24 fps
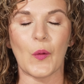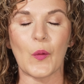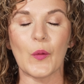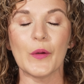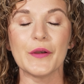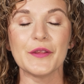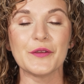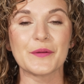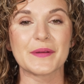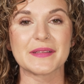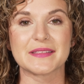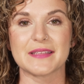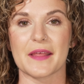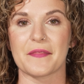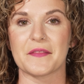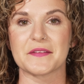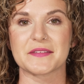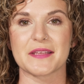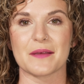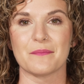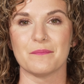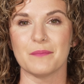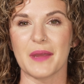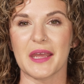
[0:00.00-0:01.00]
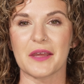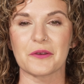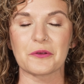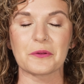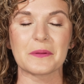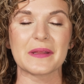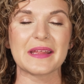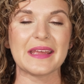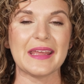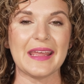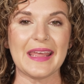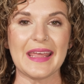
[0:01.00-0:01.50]
Or you can set this up
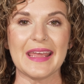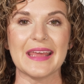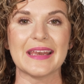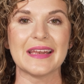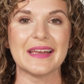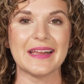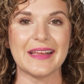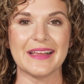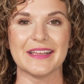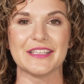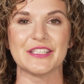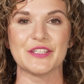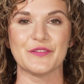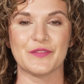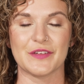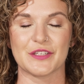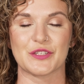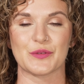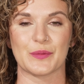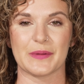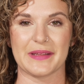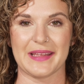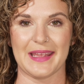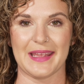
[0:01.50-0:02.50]
manually in an individual